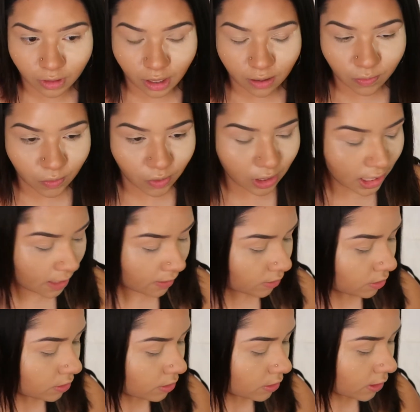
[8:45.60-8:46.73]
I will have
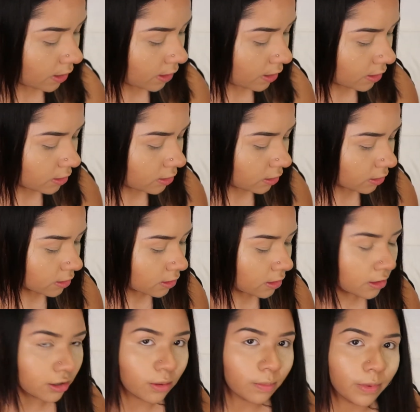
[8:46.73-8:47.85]
to say this looks a
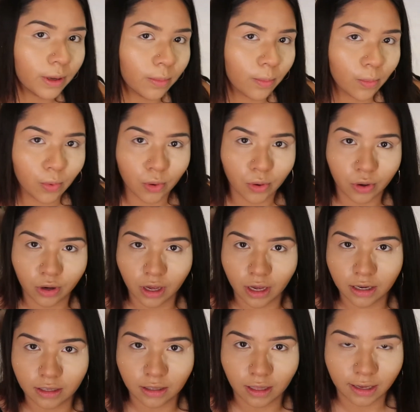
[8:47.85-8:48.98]
little bit more
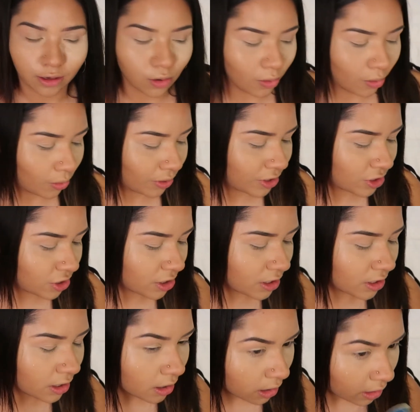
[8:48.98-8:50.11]
kind of like
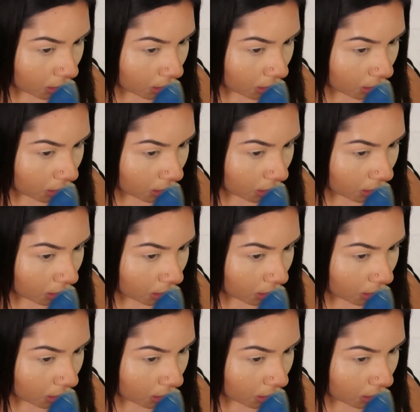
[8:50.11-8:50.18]
orangey